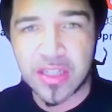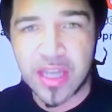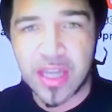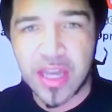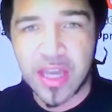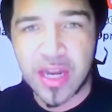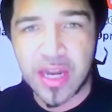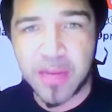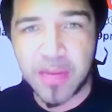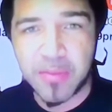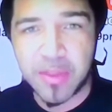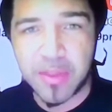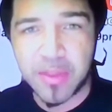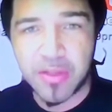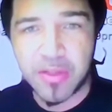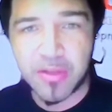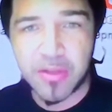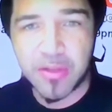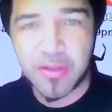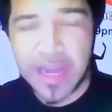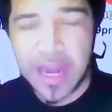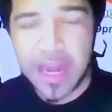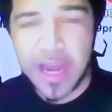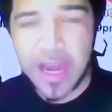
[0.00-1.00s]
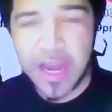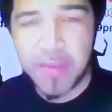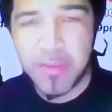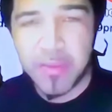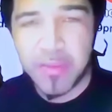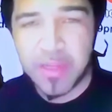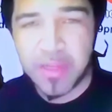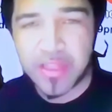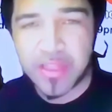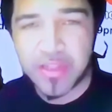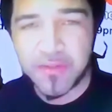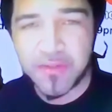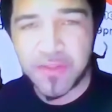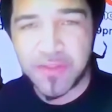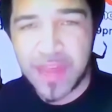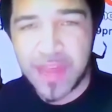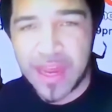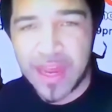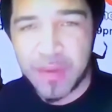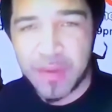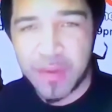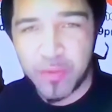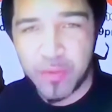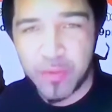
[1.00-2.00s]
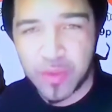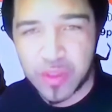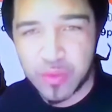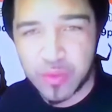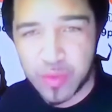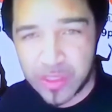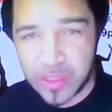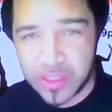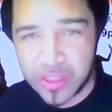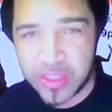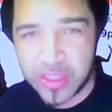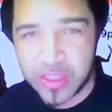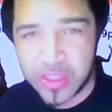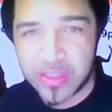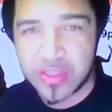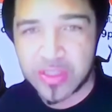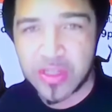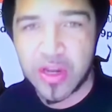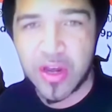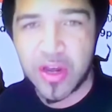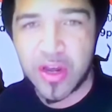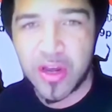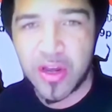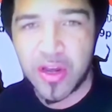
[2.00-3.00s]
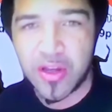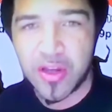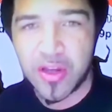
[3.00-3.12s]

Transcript: I'm curious as to like how much of that which we just saw